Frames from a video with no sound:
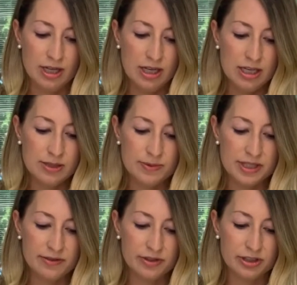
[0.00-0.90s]

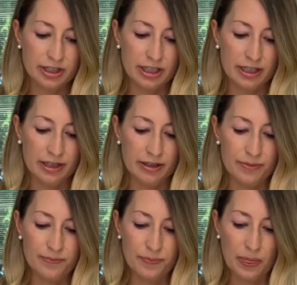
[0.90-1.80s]
specifically
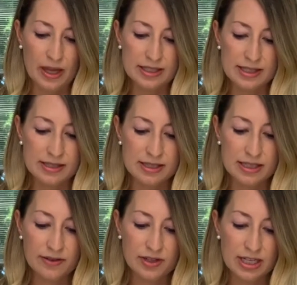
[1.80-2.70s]
at
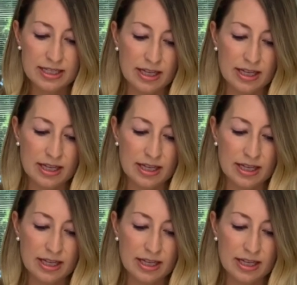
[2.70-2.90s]
sensitivities.